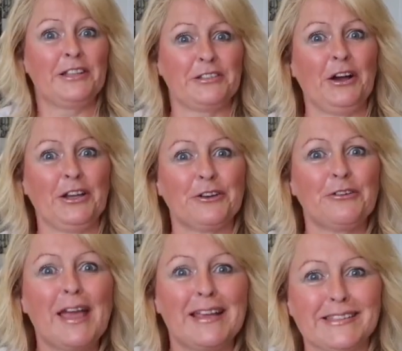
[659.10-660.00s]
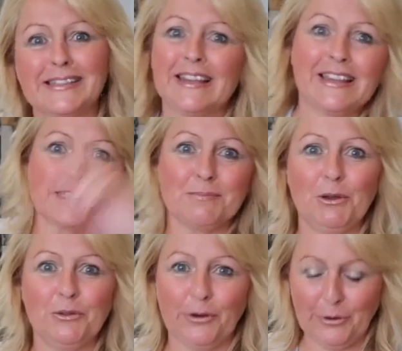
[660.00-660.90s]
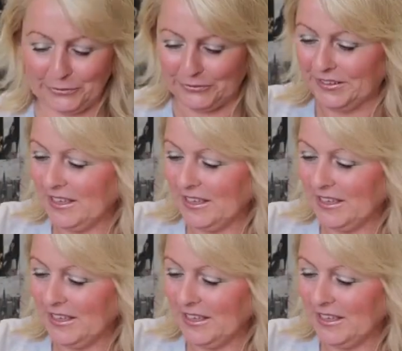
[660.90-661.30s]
digress. Let's move on.